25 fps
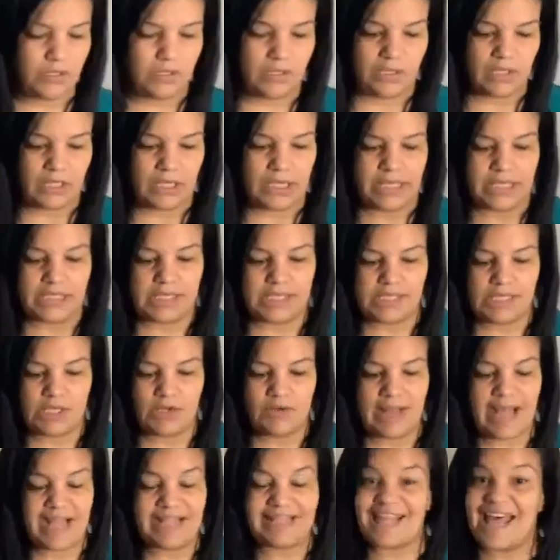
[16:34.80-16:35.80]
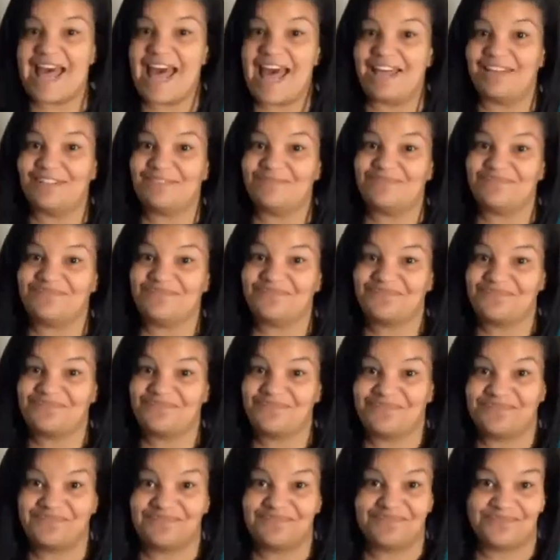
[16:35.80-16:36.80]
Like so, like that.
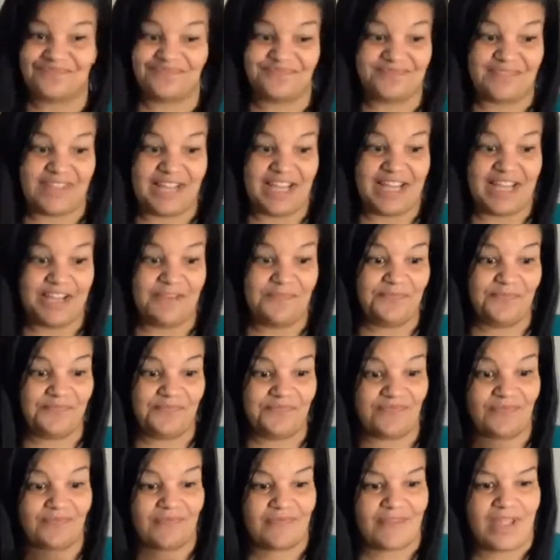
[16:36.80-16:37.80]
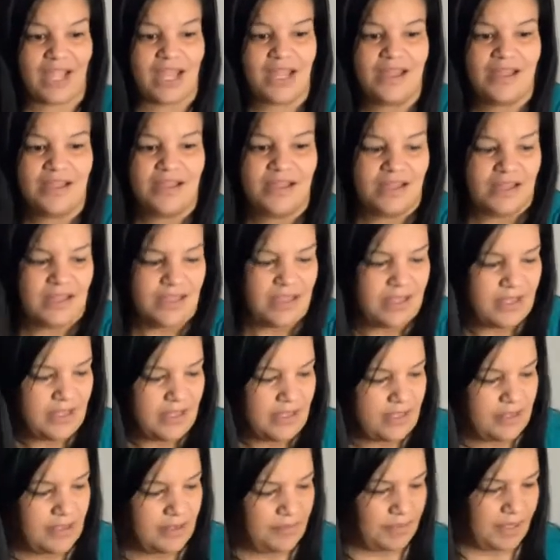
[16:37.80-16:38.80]
Okay.
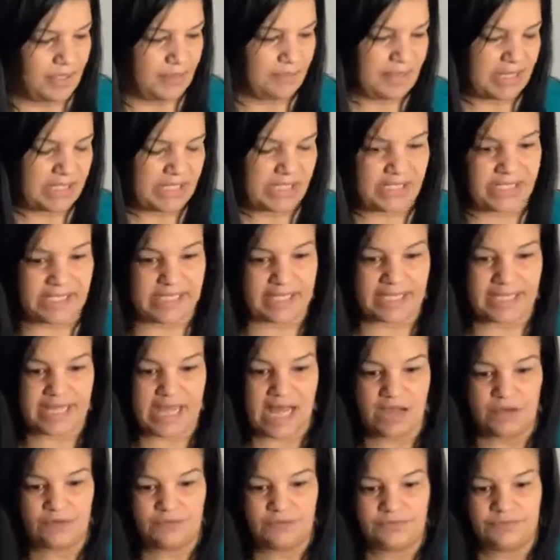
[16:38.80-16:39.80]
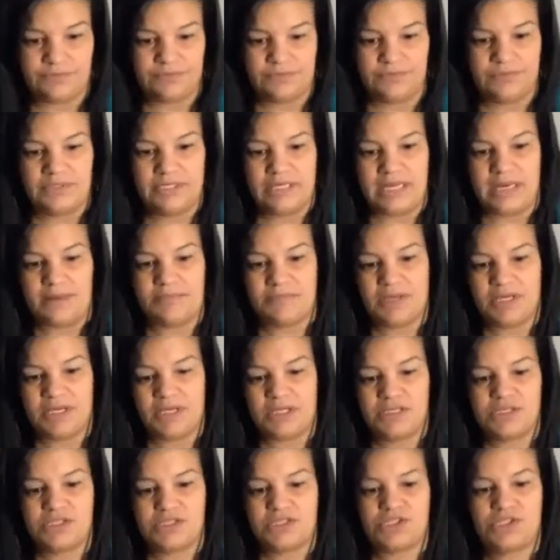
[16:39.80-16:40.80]
Get my stick out, and I'm
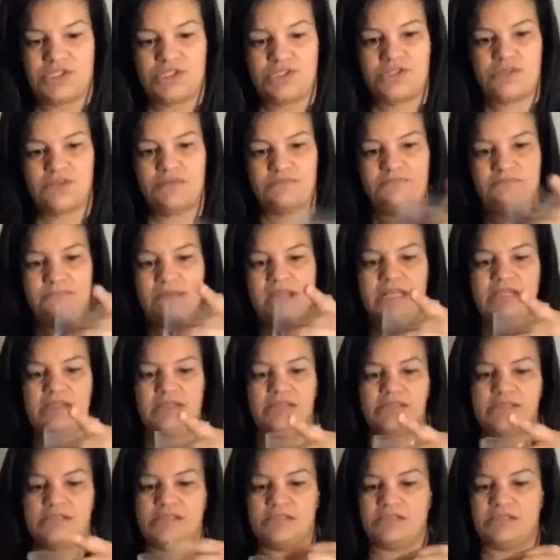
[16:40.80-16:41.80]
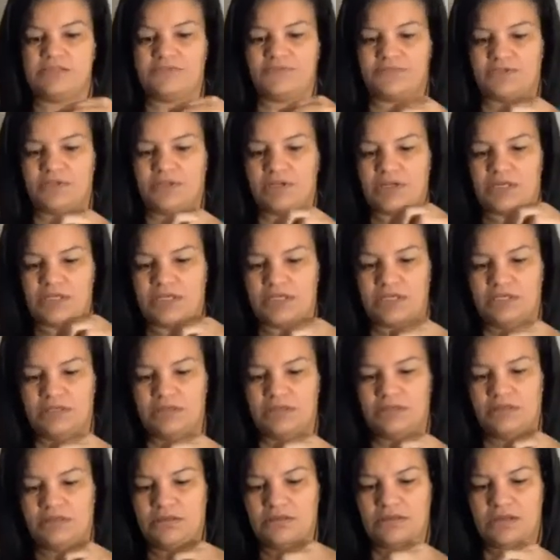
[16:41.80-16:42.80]
gonna make this a different
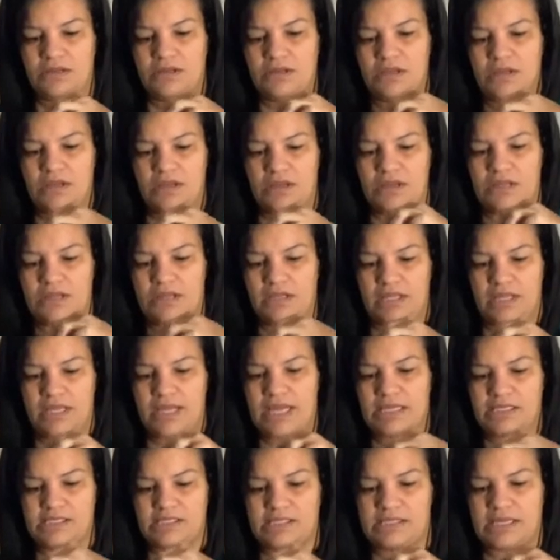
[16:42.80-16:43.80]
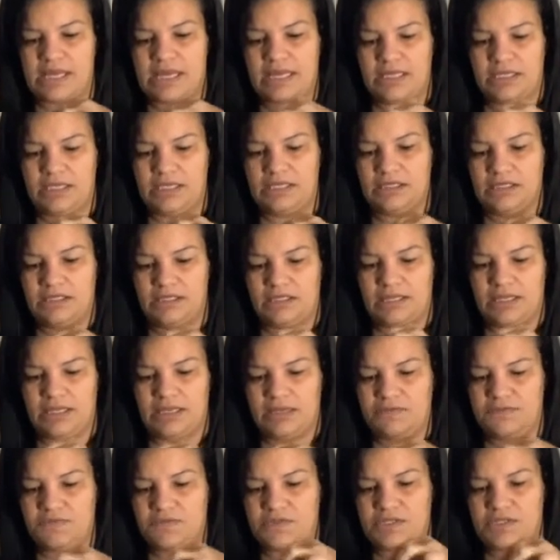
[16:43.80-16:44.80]
color. And yes, I need
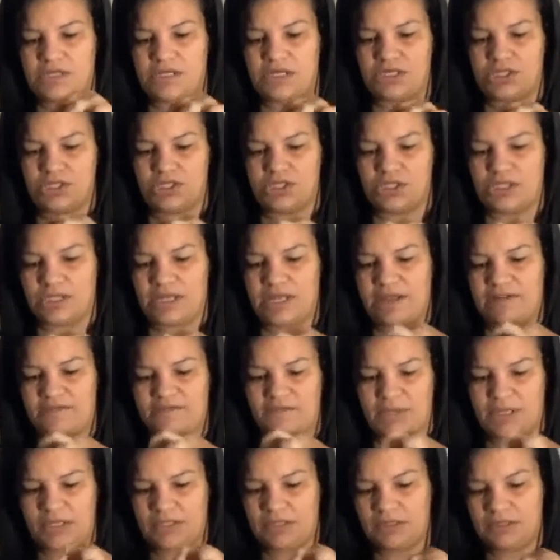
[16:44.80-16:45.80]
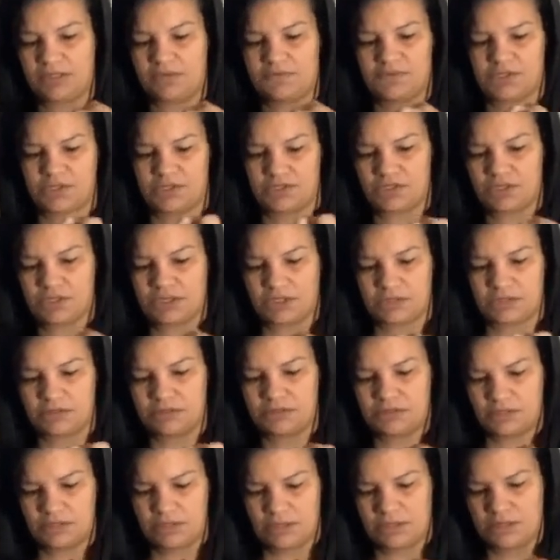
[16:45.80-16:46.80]
gloves. I should have my gloves on,
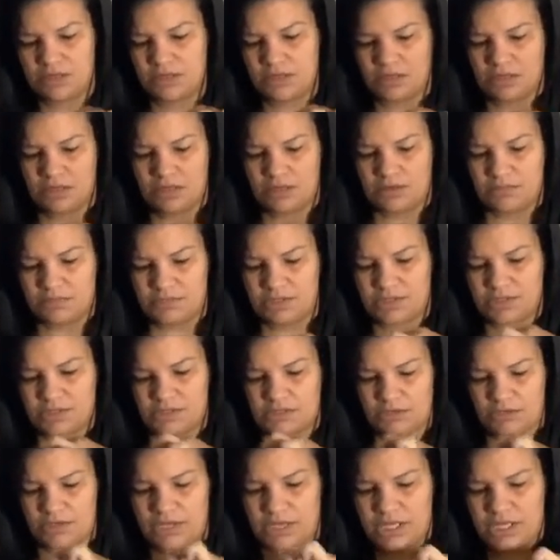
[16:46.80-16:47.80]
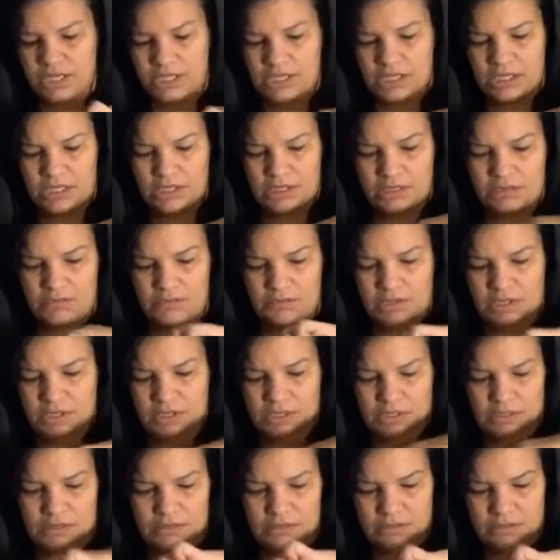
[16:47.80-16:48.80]
but that's okay. I'm gonna